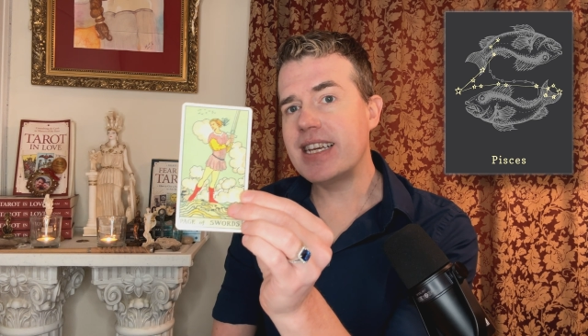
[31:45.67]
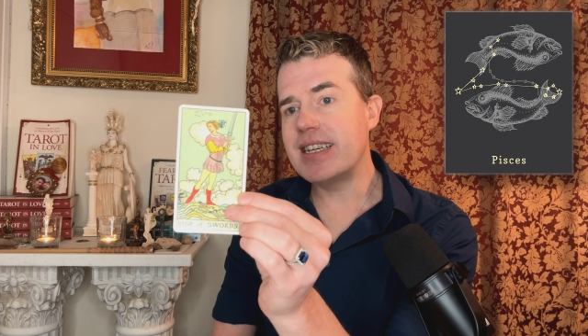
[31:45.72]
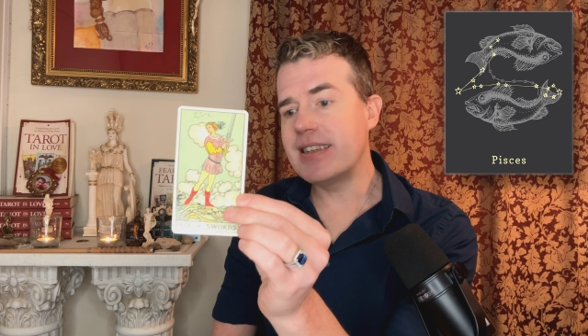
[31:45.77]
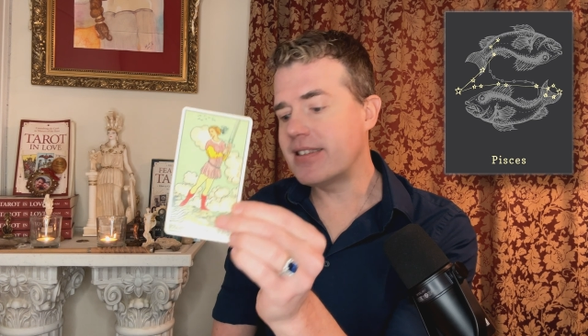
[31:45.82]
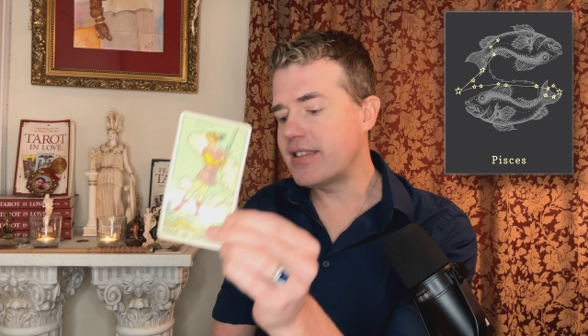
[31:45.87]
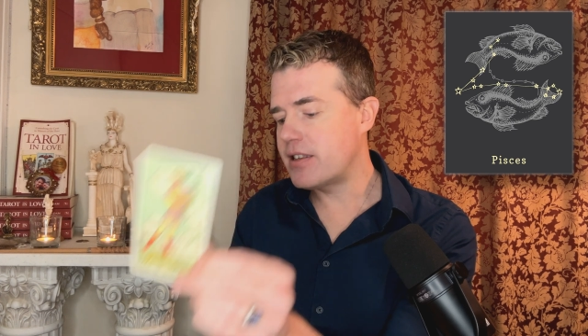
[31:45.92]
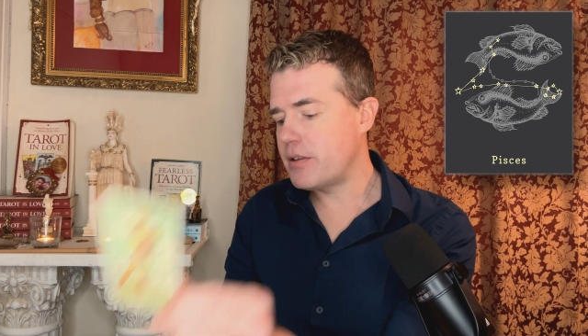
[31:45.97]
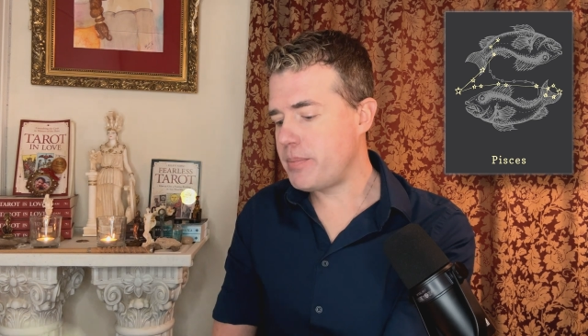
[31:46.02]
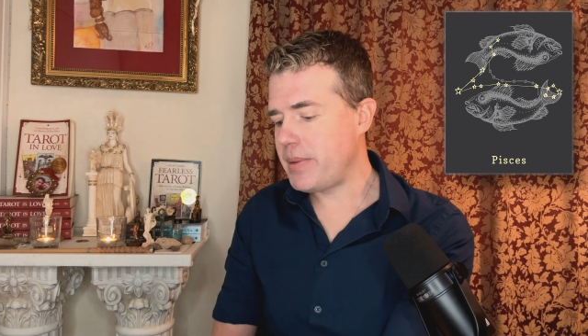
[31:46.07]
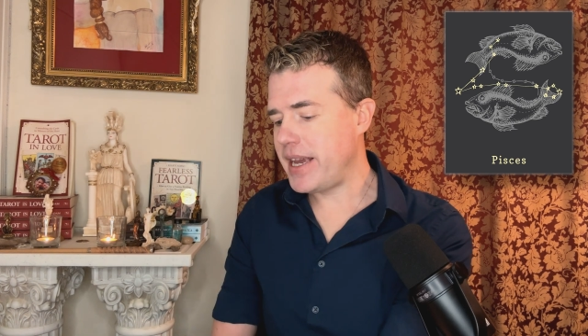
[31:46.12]

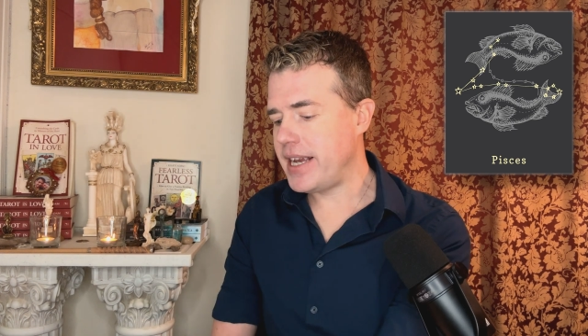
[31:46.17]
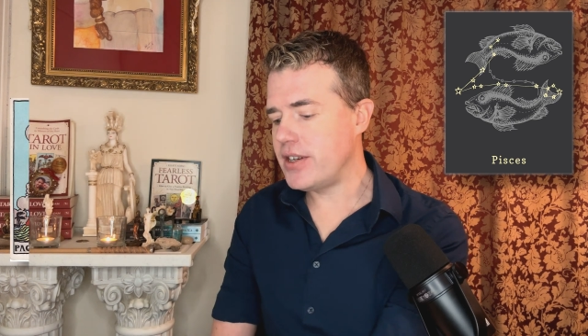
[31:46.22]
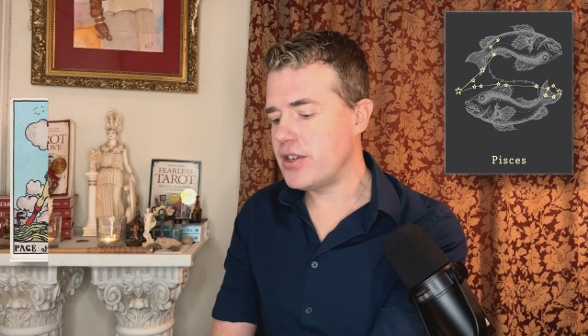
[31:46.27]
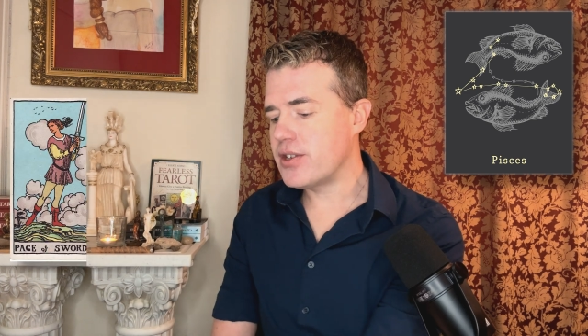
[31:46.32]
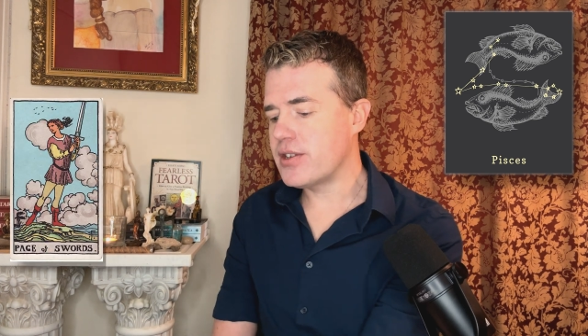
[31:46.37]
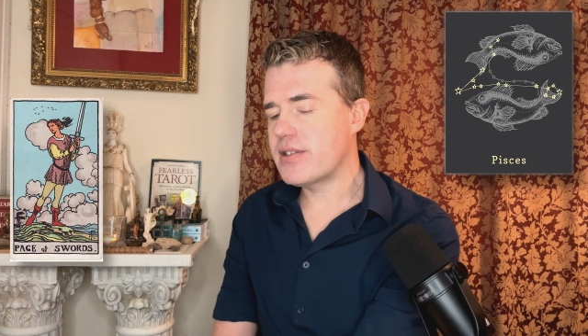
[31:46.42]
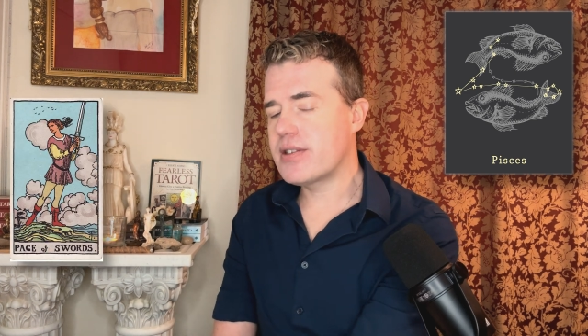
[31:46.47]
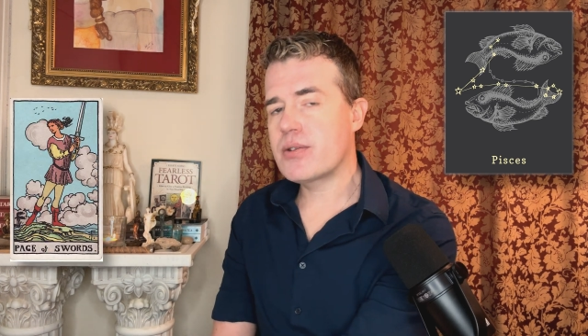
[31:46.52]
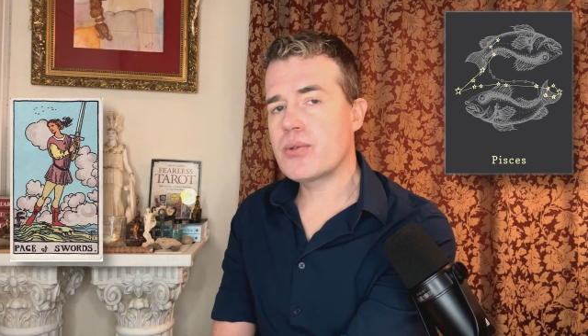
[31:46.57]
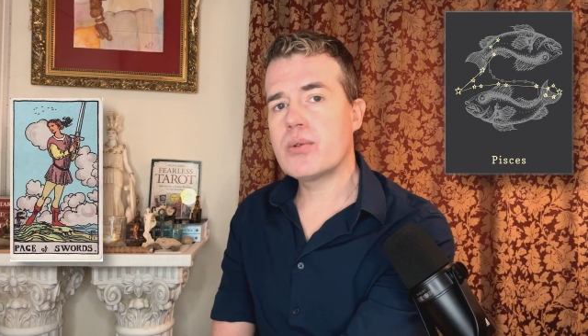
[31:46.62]
is the Page
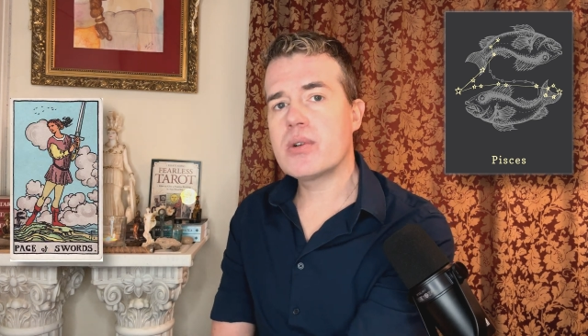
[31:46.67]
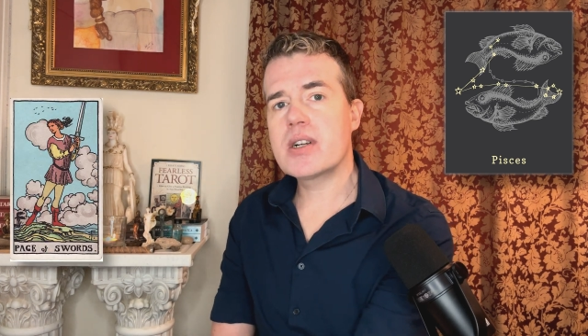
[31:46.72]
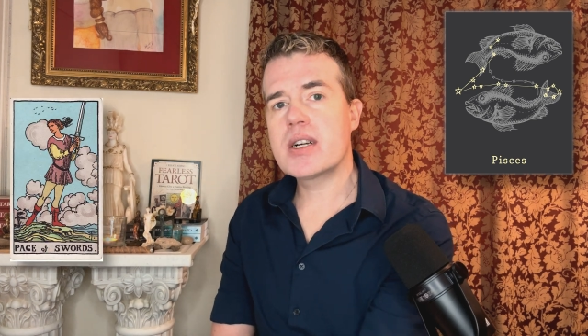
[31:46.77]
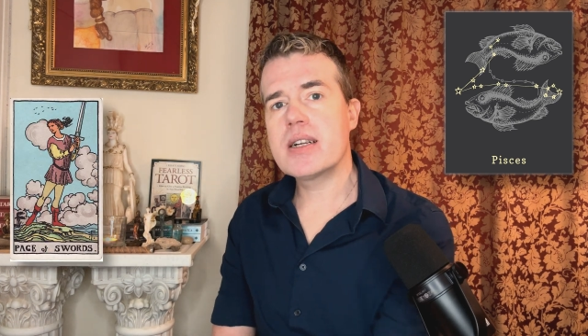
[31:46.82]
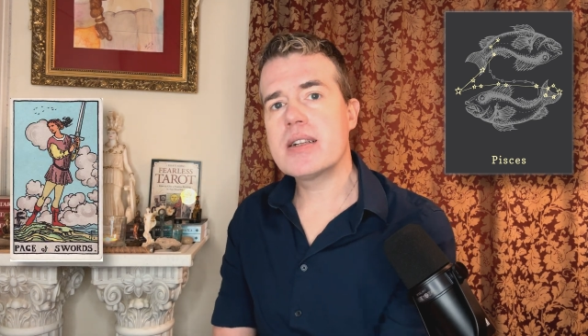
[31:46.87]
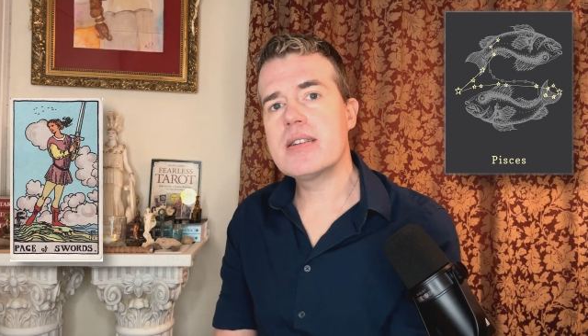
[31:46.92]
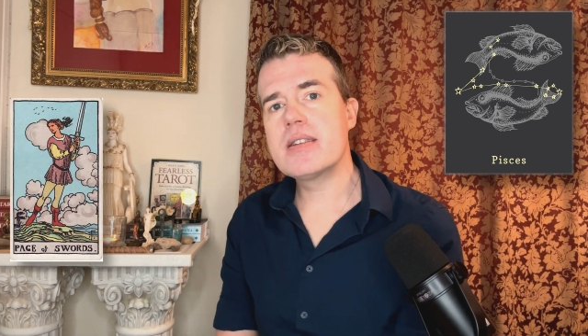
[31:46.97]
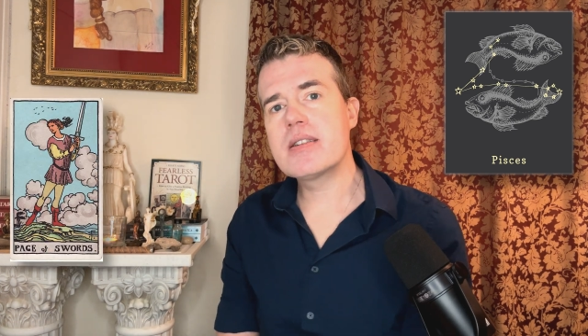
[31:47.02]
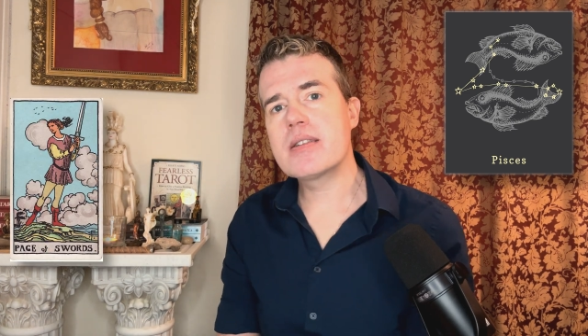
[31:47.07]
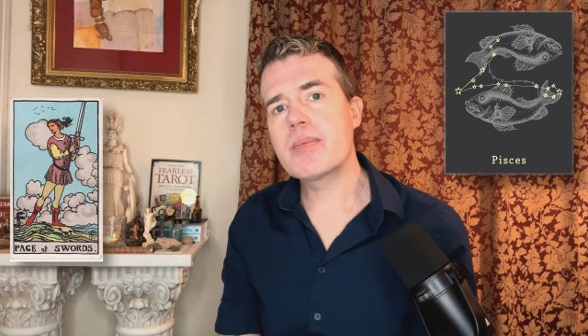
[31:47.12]
of
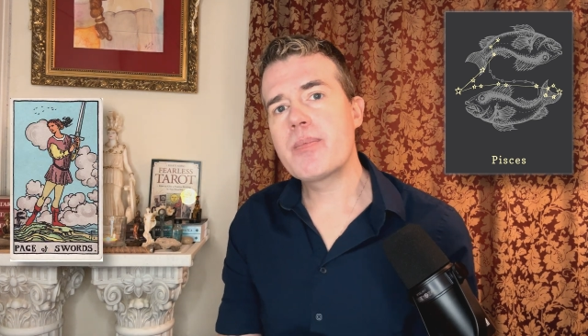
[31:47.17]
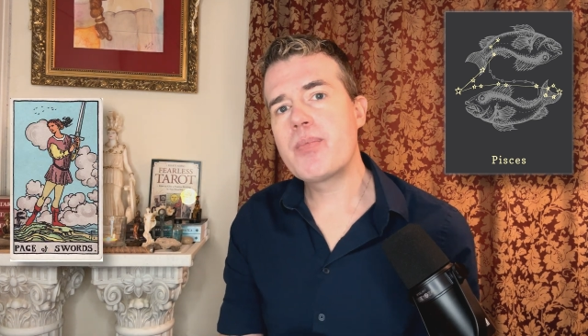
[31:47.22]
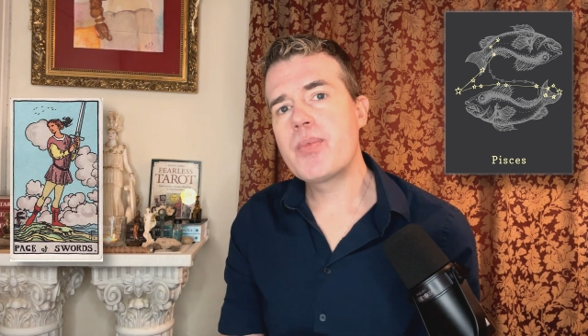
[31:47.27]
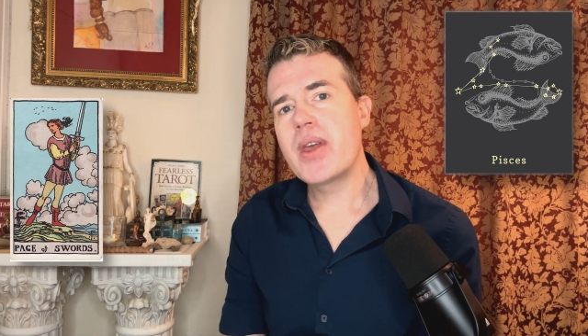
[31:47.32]
Swords.